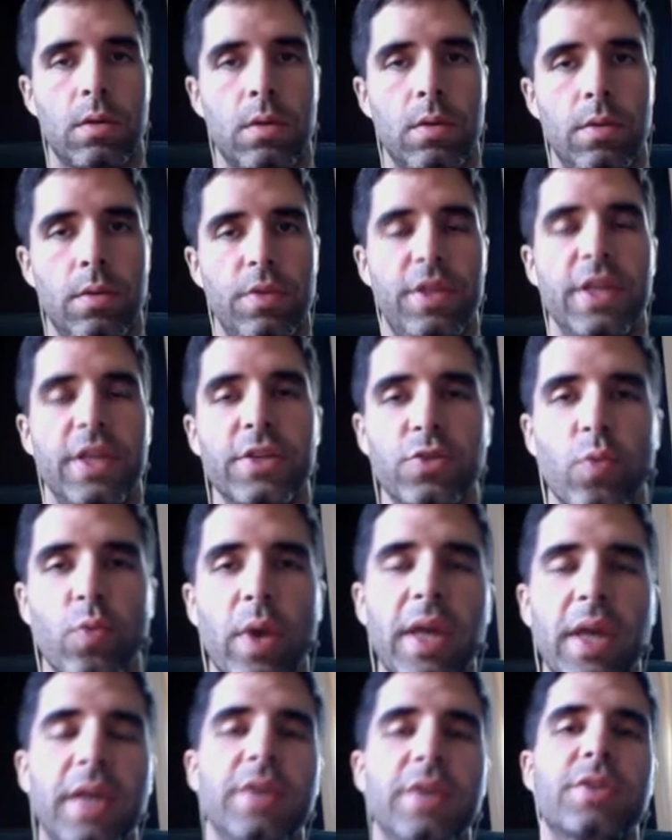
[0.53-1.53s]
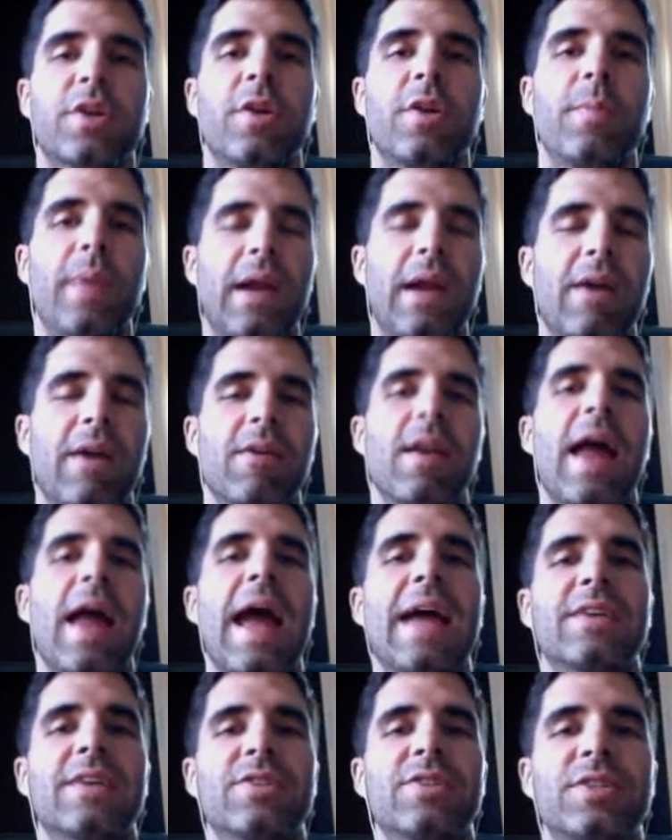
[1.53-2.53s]
This week is going to be our
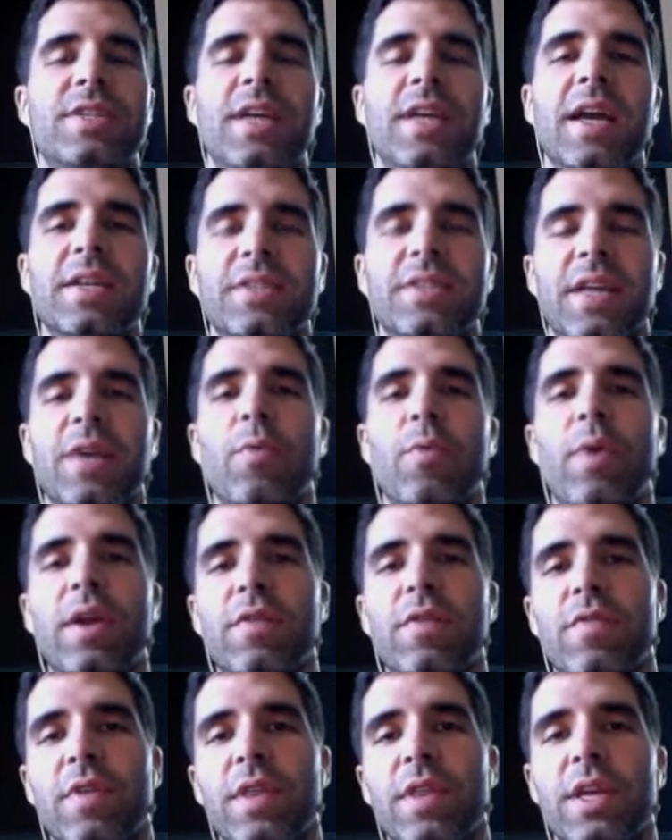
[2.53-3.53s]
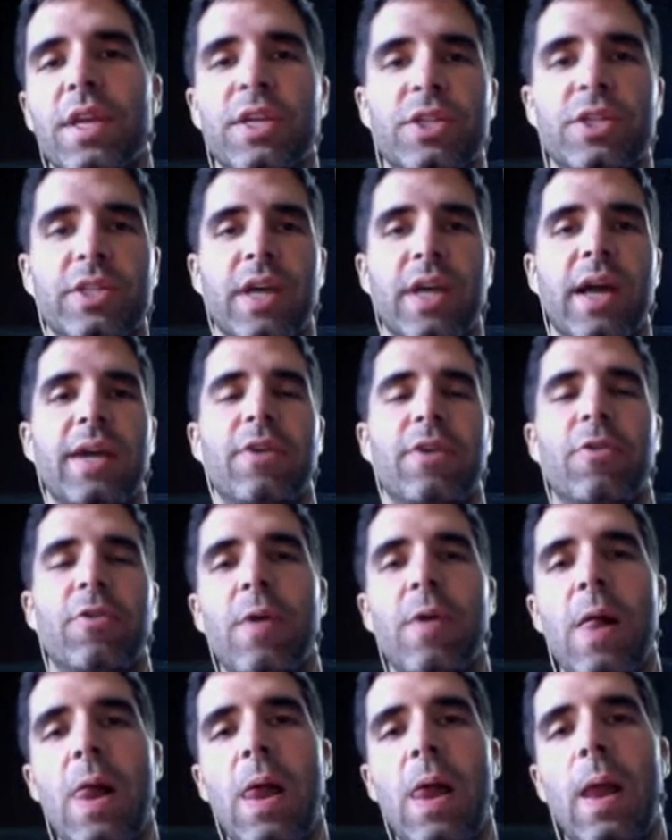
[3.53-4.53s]
last testing week for this cycle.
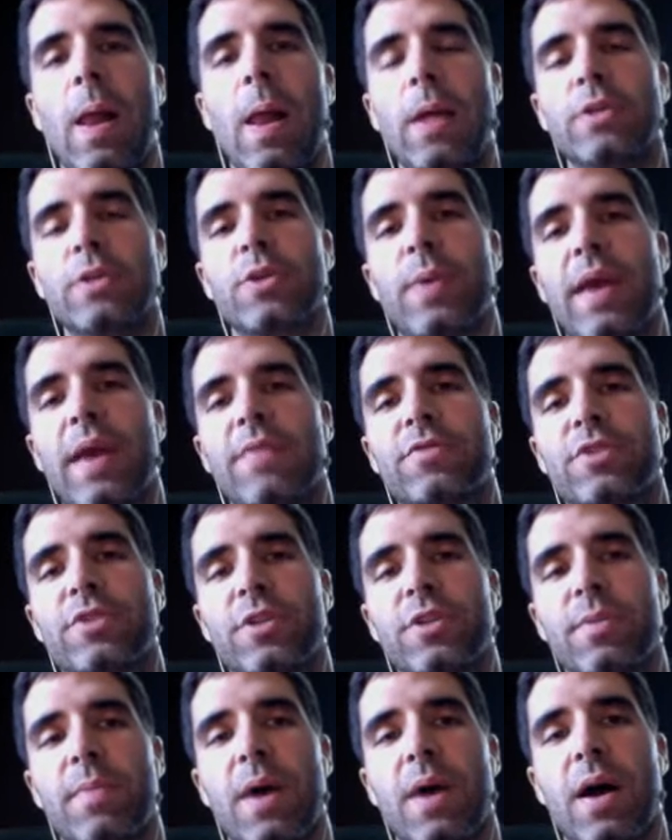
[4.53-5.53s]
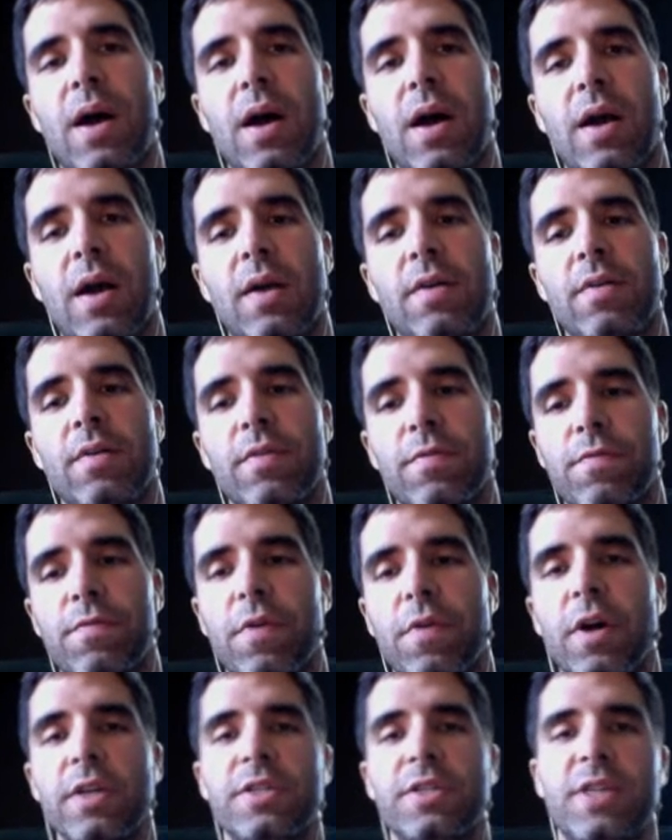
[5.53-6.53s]
So we have some
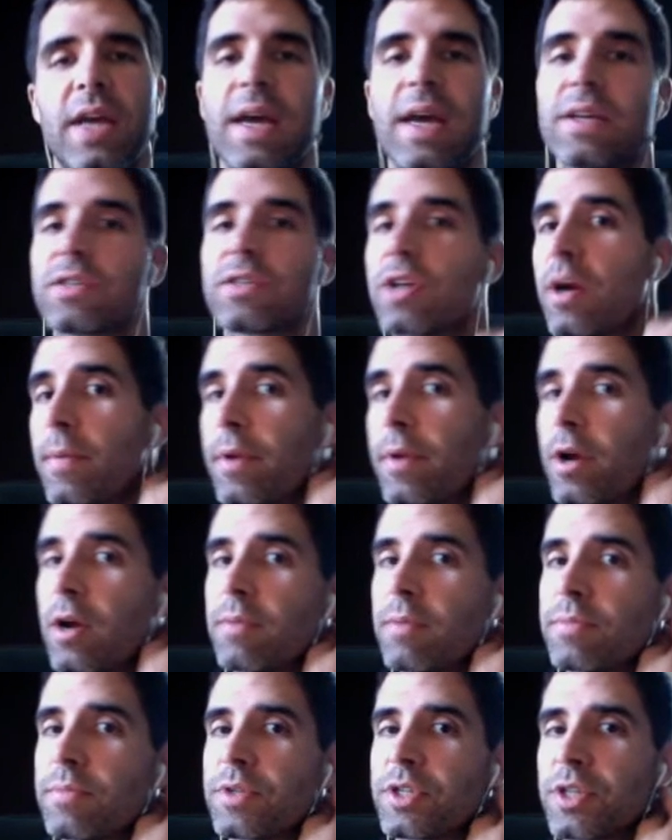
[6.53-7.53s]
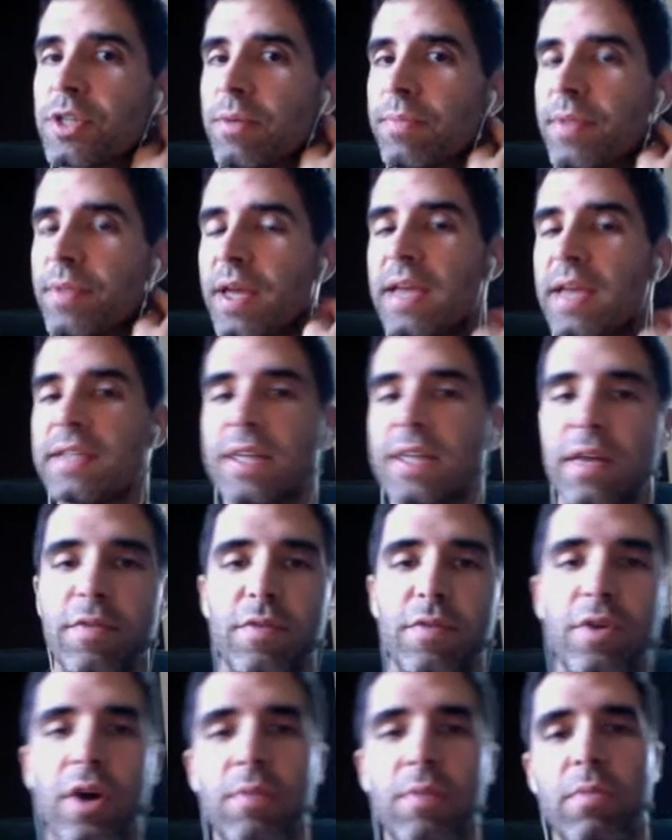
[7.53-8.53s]
fun tests coming up, some things that you've
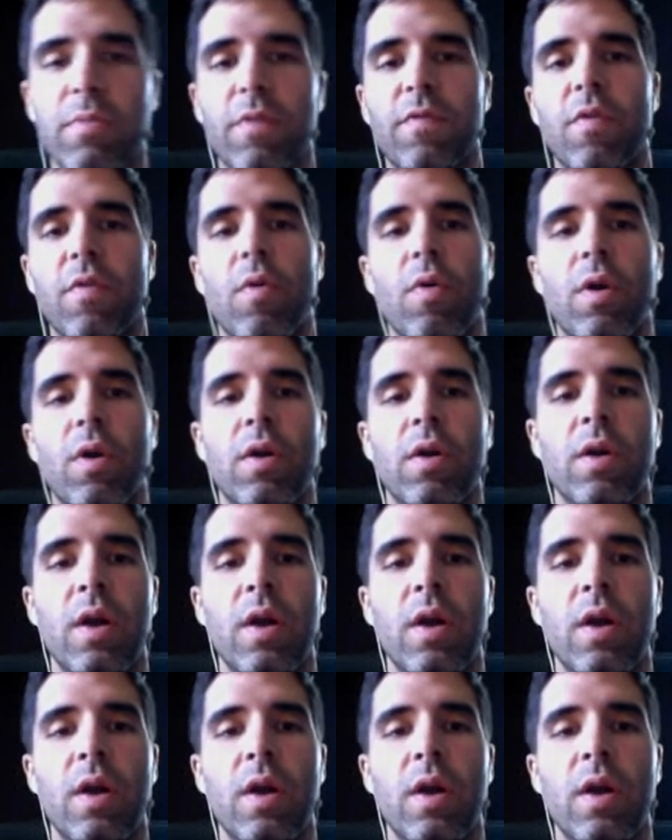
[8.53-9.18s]
done before,